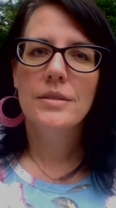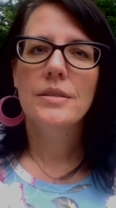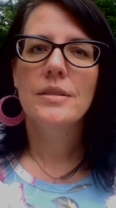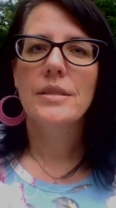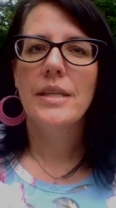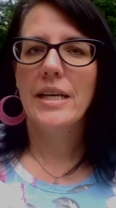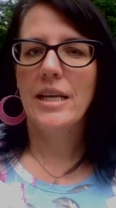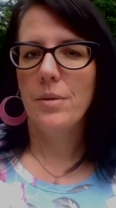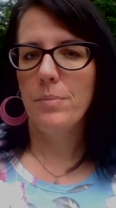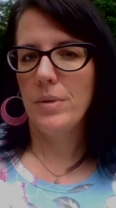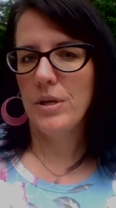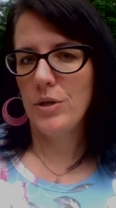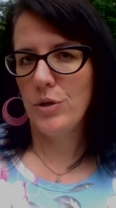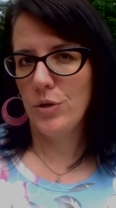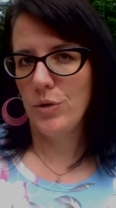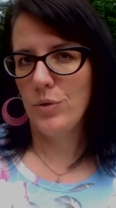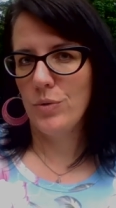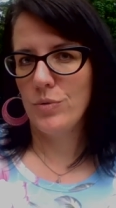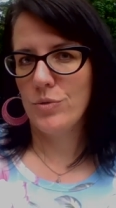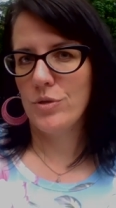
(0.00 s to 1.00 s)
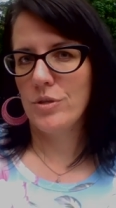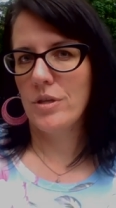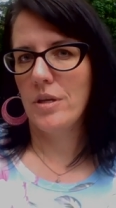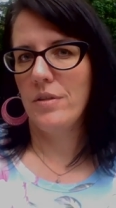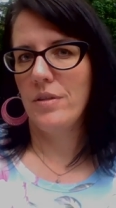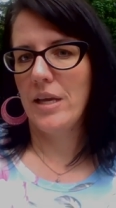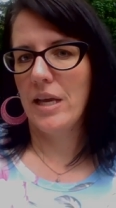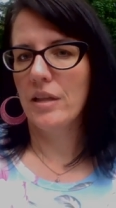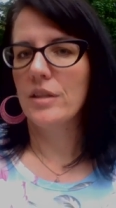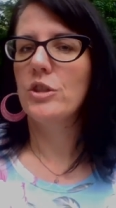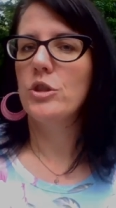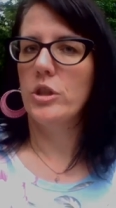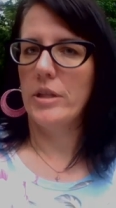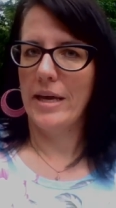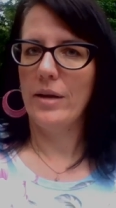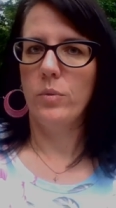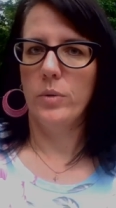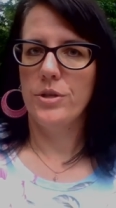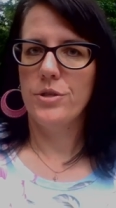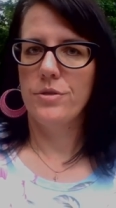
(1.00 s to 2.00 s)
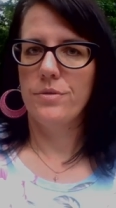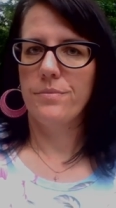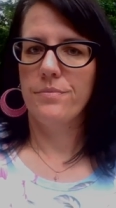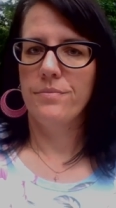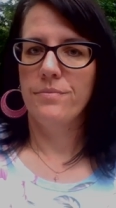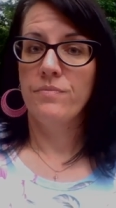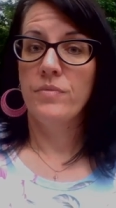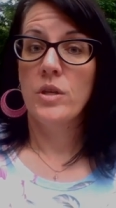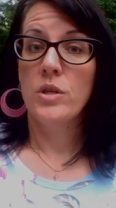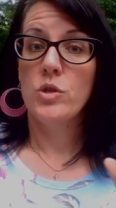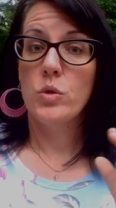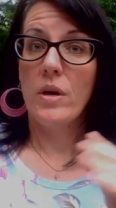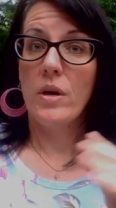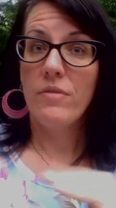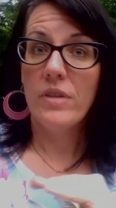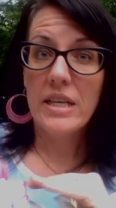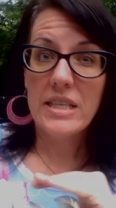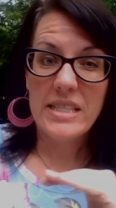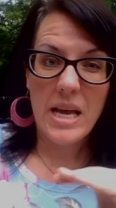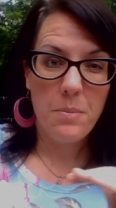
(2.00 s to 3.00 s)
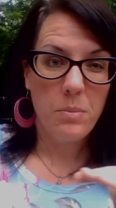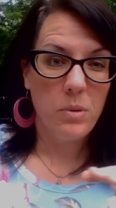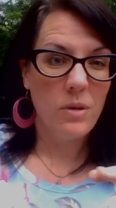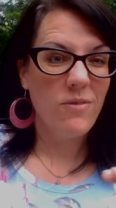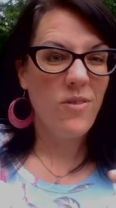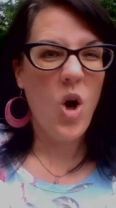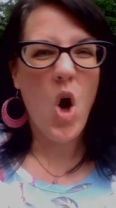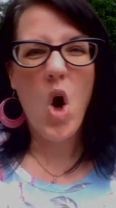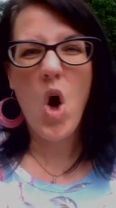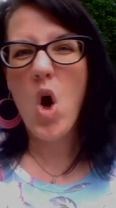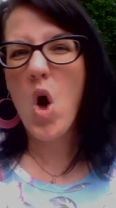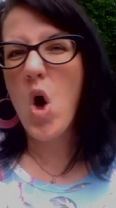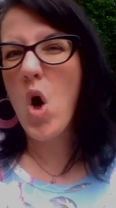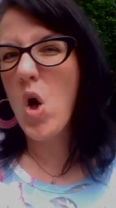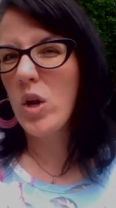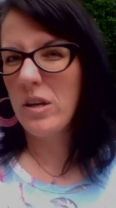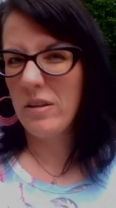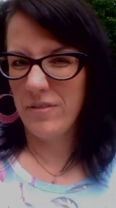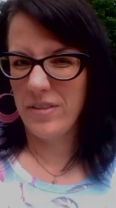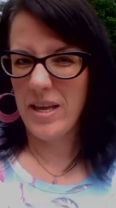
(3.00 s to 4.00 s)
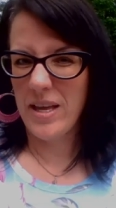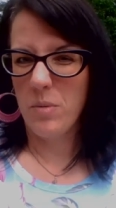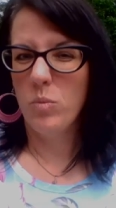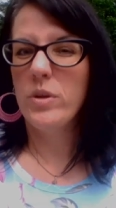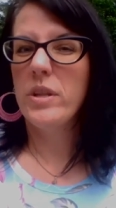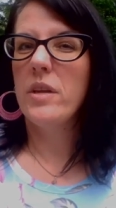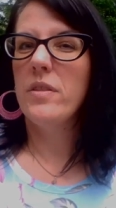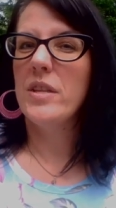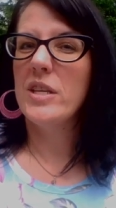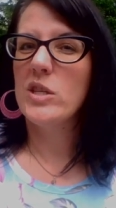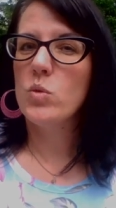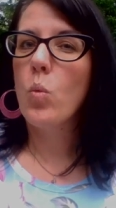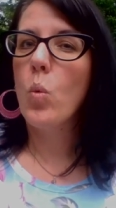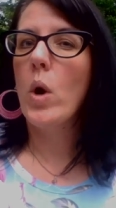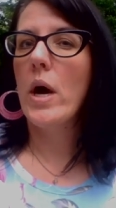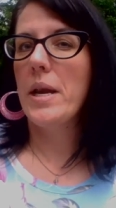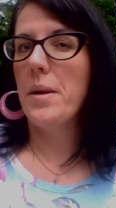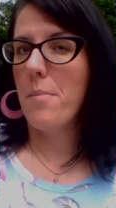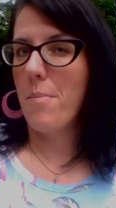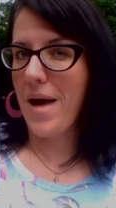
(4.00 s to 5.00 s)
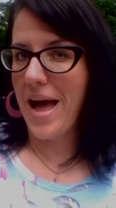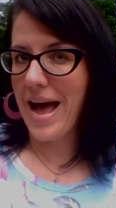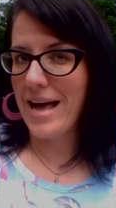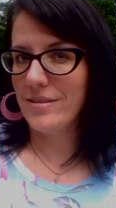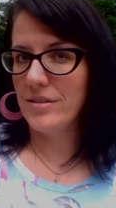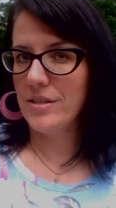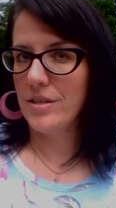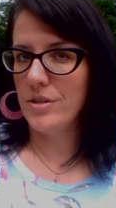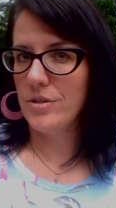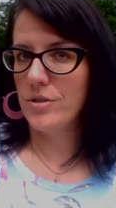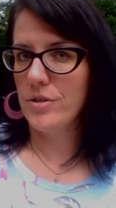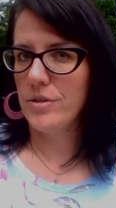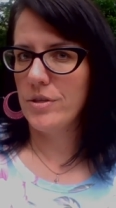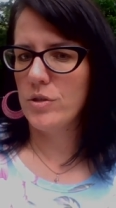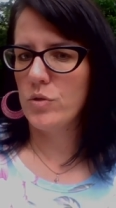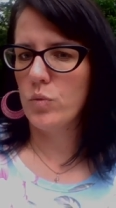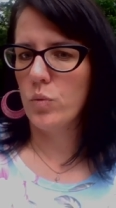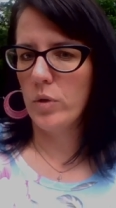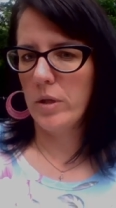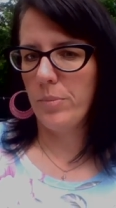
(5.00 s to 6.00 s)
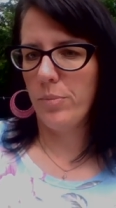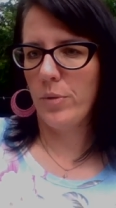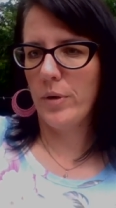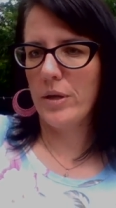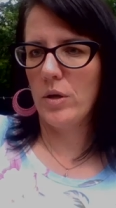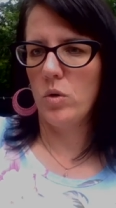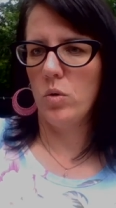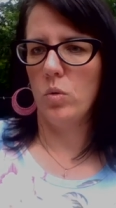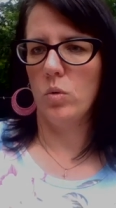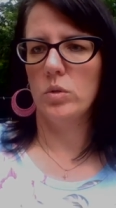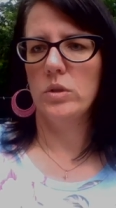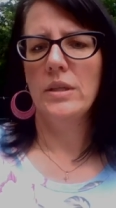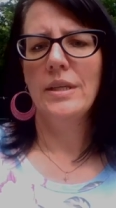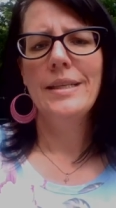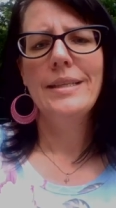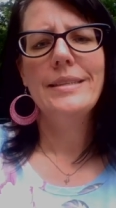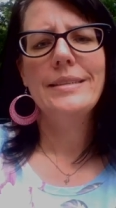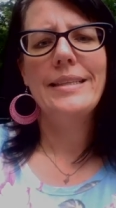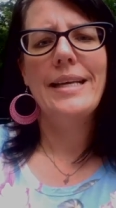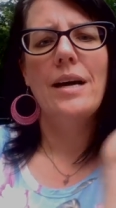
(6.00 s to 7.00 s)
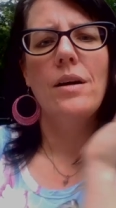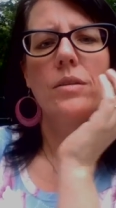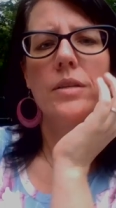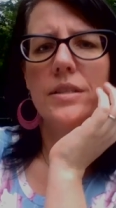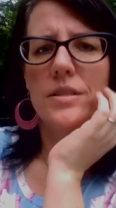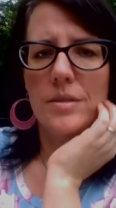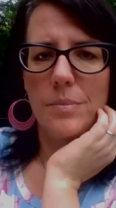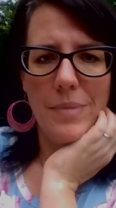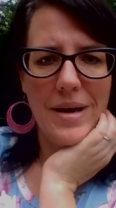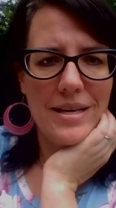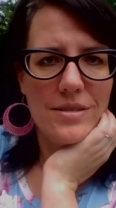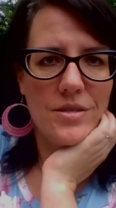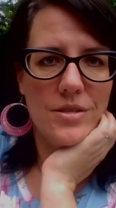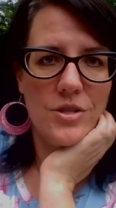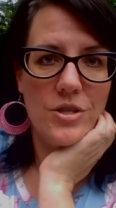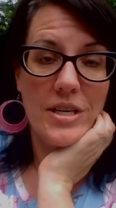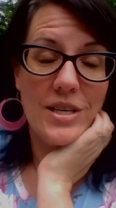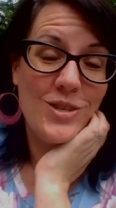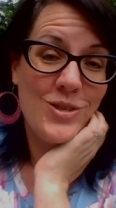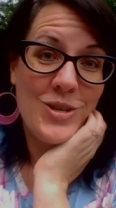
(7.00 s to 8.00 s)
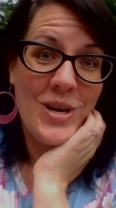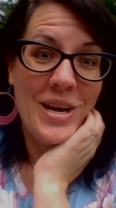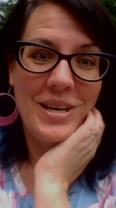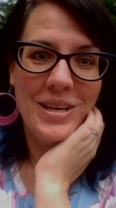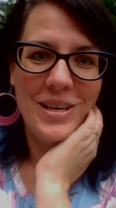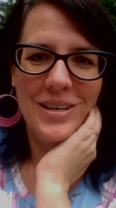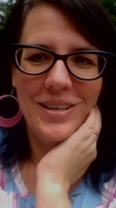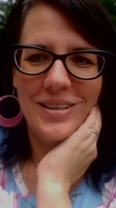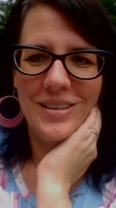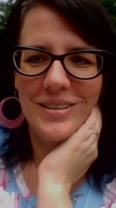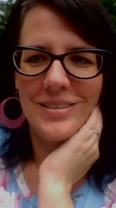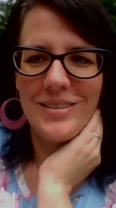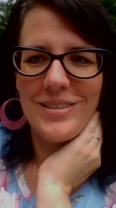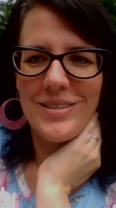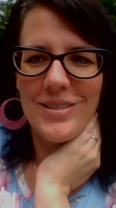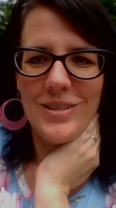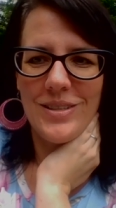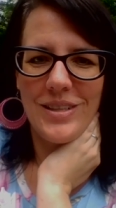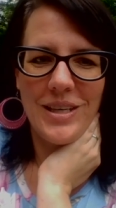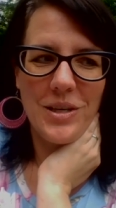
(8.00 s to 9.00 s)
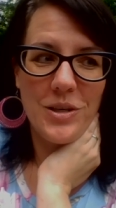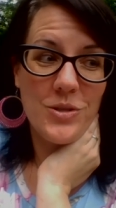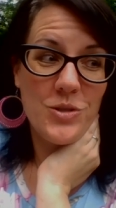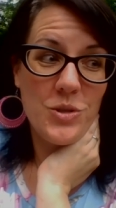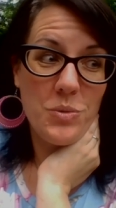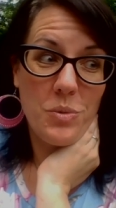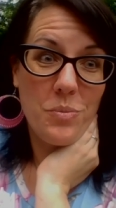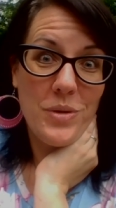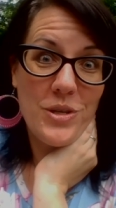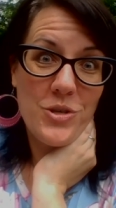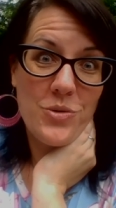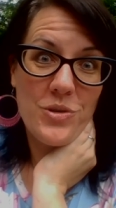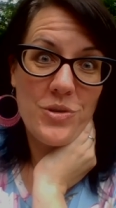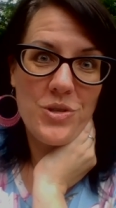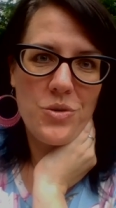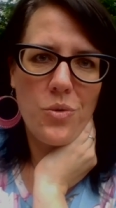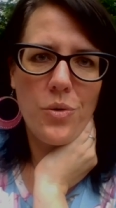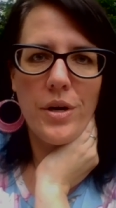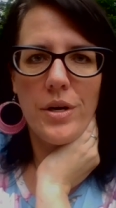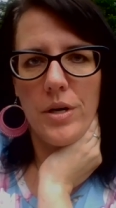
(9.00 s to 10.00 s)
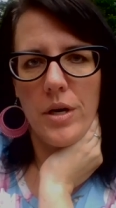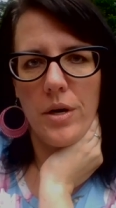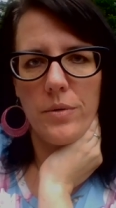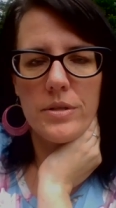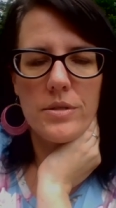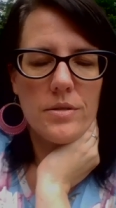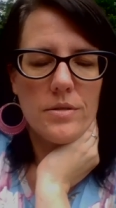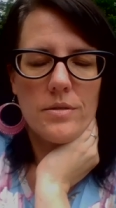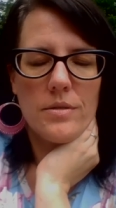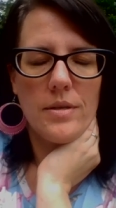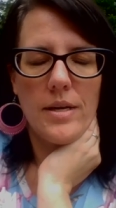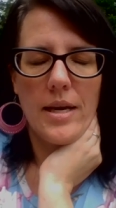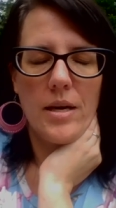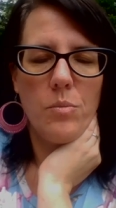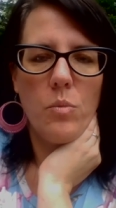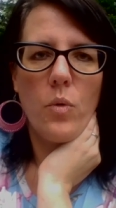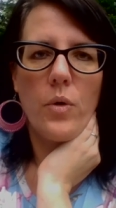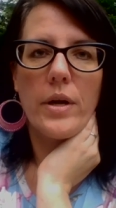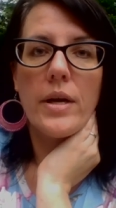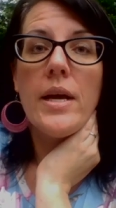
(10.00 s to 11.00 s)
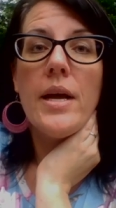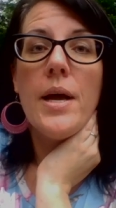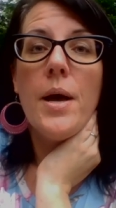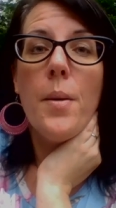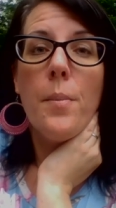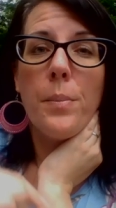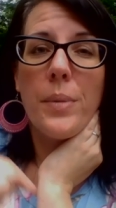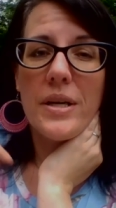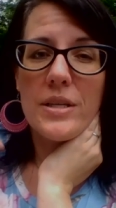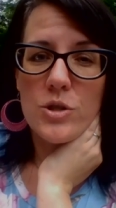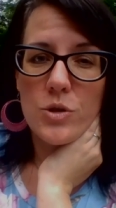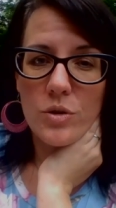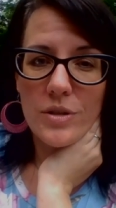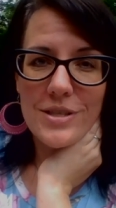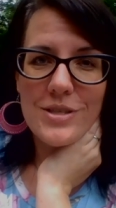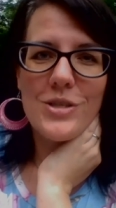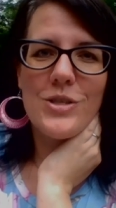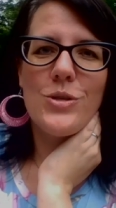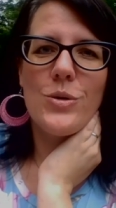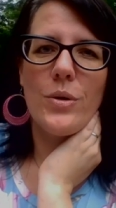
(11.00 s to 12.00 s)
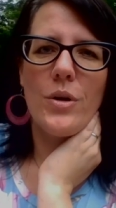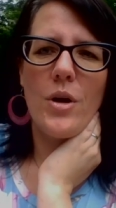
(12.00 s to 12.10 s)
that can be used in the English language. So you have an example of all of them within this one passage. It's really pretty cool. Now, is the passage exciting, and is it like a super mystery story? No, it's kind of boring. But as you listen to it